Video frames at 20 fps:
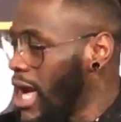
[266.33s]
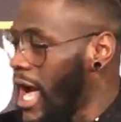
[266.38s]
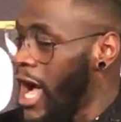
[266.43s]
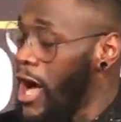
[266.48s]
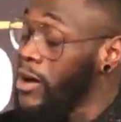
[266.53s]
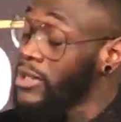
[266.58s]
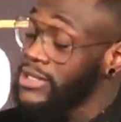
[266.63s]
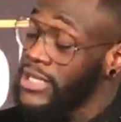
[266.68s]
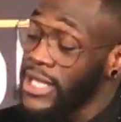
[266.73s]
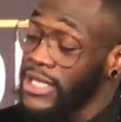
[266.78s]

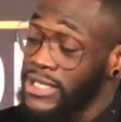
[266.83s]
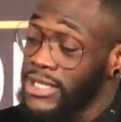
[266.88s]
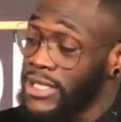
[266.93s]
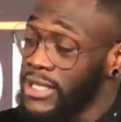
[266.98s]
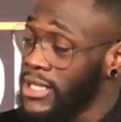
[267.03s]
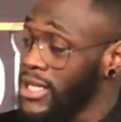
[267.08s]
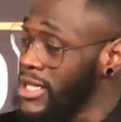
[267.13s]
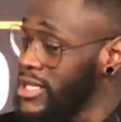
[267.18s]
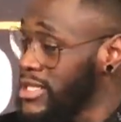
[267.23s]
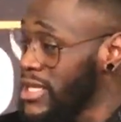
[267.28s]
I'll taste
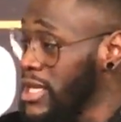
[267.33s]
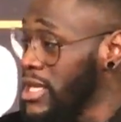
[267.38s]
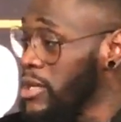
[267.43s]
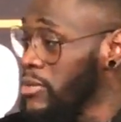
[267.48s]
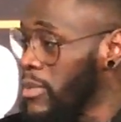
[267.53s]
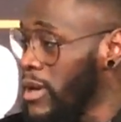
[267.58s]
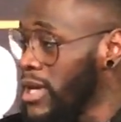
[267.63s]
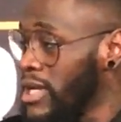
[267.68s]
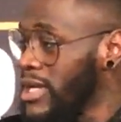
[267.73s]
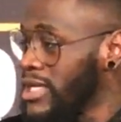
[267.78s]
it against
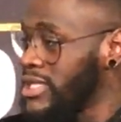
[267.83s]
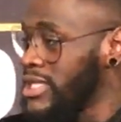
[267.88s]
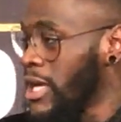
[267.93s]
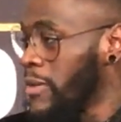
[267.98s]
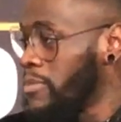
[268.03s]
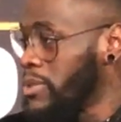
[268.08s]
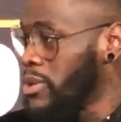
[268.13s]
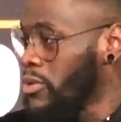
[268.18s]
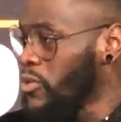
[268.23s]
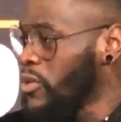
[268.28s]
any man that
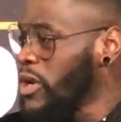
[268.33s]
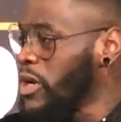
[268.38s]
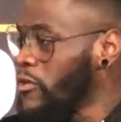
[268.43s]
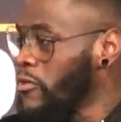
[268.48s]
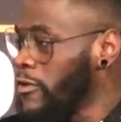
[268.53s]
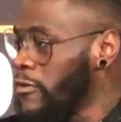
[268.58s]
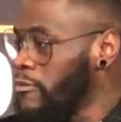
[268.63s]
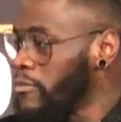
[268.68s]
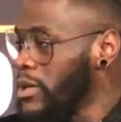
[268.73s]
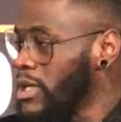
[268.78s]
step in the
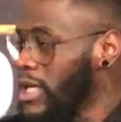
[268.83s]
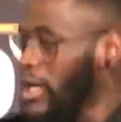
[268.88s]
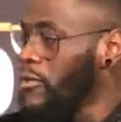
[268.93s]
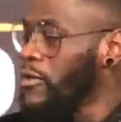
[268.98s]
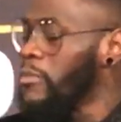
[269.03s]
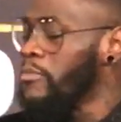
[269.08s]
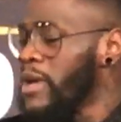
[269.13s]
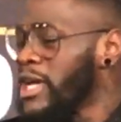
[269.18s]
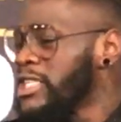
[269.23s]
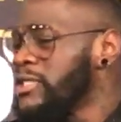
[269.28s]
ring with me. That's
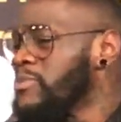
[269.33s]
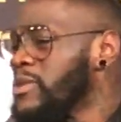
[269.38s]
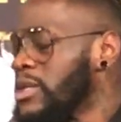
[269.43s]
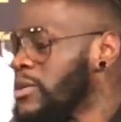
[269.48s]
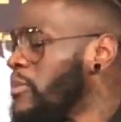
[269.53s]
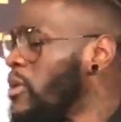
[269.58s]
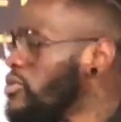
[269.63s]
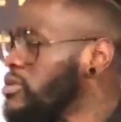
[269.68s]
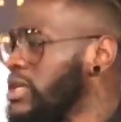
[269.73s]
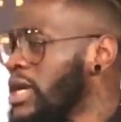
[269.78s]
what makes me
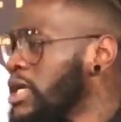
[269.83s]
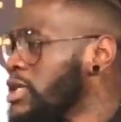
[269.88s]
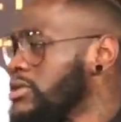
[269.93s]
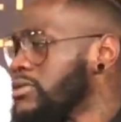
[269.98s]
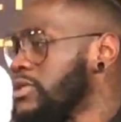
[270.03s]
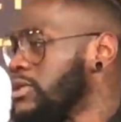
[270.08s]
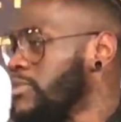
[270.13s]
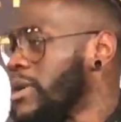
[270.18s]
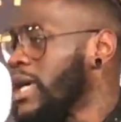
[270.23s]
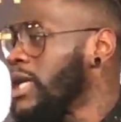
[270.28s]
the most
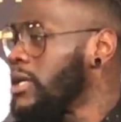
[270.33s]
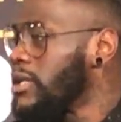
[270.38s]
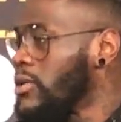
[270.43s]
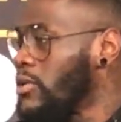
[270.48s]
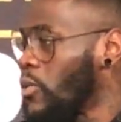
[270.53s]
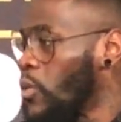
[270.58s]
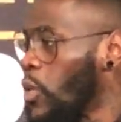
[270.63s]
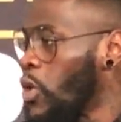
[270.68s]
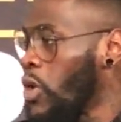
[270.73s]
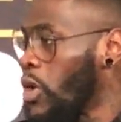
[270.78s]
dangerous man in
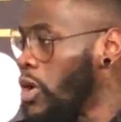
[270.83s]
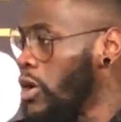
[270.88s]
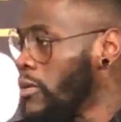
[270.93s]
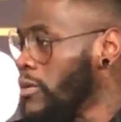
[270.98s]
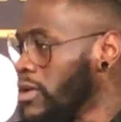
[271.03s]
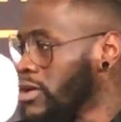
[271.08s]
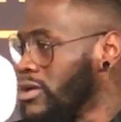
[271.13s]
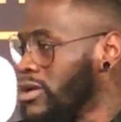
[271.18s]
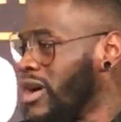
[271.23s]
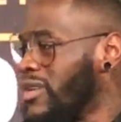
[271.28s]
the world.
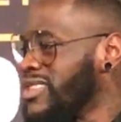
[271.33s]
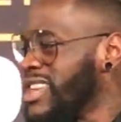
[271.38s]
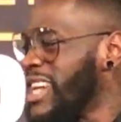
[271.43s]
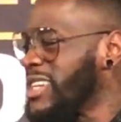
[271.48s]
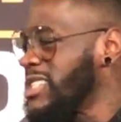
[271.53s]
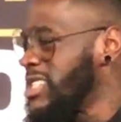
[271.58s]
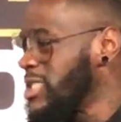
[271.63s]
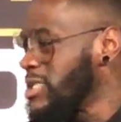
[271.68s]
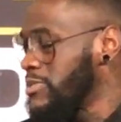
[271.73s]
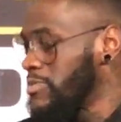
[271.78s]
You know, and
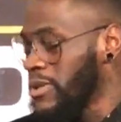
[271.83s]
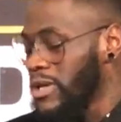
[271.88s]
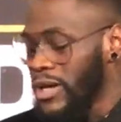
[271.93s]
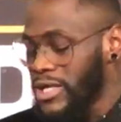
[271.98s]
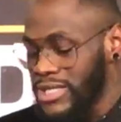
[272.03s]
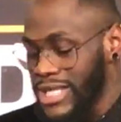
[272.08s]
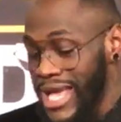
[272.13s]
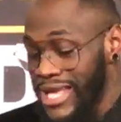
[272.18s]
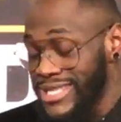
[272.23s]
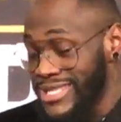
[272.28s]
that's just
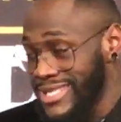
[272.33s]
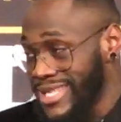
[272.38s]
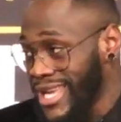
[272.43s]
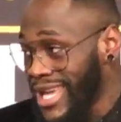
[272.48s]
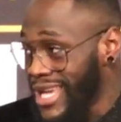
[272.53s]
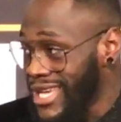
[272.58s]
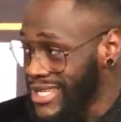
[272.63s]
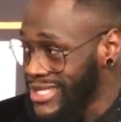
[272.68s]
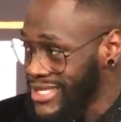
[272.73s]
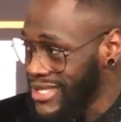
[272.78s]
because I
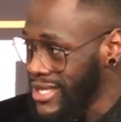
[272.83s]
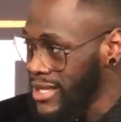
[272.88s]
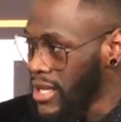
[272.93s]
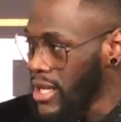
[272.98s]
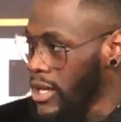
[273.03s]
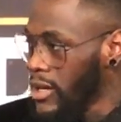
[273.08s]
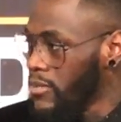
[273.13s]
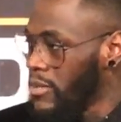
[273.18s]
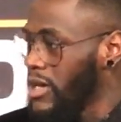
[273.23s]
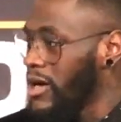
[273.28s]
says it,
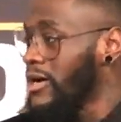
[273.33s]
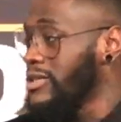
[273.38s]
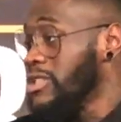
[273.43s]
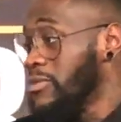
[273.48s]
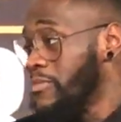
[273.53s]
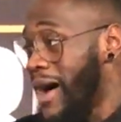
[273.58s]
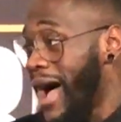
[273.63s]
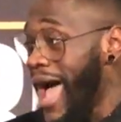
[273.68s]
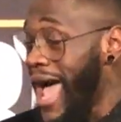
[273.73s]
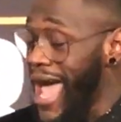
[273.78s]
because
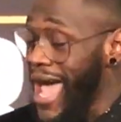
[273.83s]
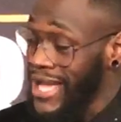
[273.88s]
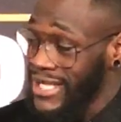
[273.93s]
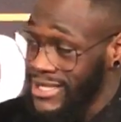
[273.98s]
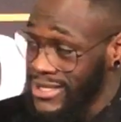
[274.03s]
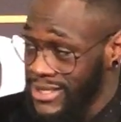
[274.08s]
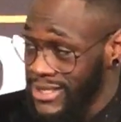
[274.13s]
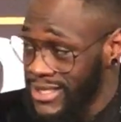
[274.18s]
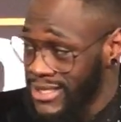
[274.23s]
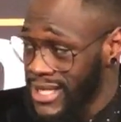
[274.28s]
of my
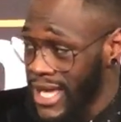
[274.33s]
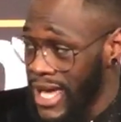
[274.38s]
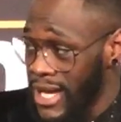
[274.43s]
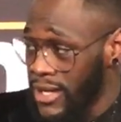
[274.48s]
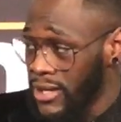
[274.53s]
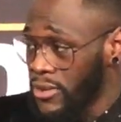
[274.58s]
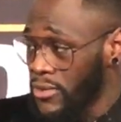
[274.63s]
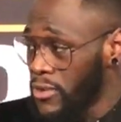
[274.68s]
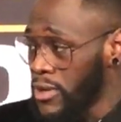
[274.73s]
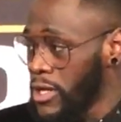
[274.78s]
action inside
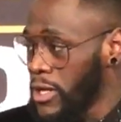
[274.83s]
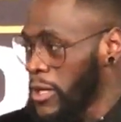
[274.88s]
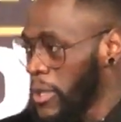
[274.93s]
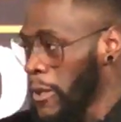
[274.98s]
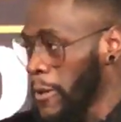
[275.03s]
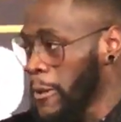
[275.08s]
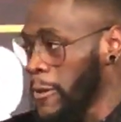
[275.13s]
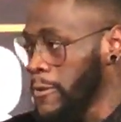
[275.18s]
of the ring.